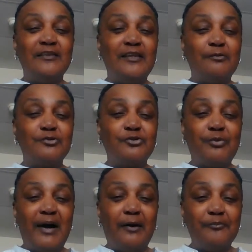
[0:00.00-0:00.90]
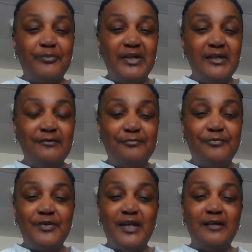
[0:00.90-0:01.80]
there was ground beef.
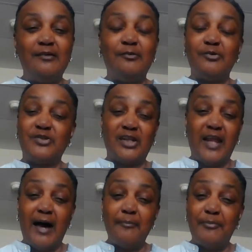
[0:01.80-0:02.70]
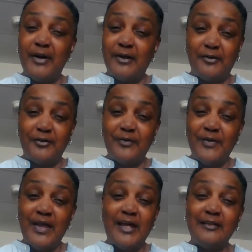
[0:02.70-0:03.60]
It was a lot better
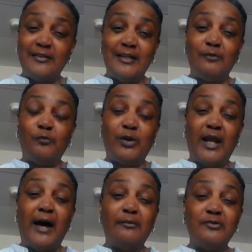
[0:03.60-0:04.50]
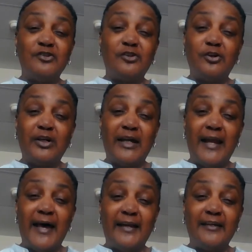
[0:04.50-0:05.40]
than when I was looking
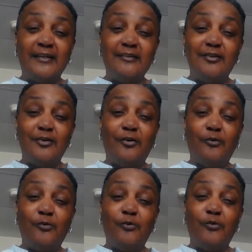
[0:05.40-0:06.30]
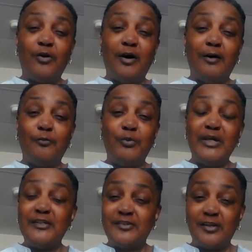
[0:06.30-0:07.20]
at it,
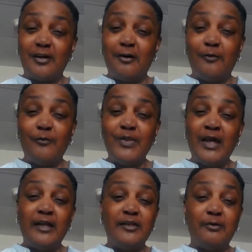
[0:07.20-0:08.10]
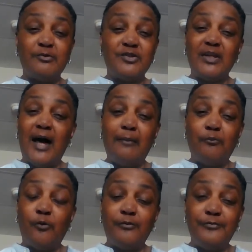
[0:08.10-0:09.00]
weeks ago. There was a lot
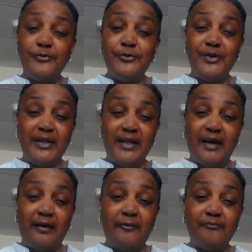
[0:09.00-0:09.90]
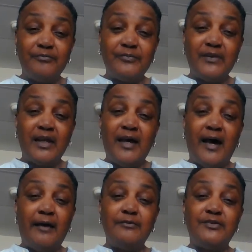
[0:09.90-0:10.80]
more food in there.
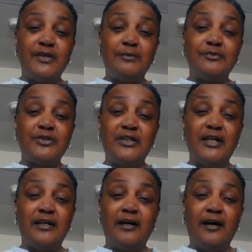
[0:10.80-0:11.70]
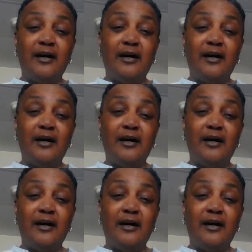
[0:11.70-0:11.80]
I was able to get,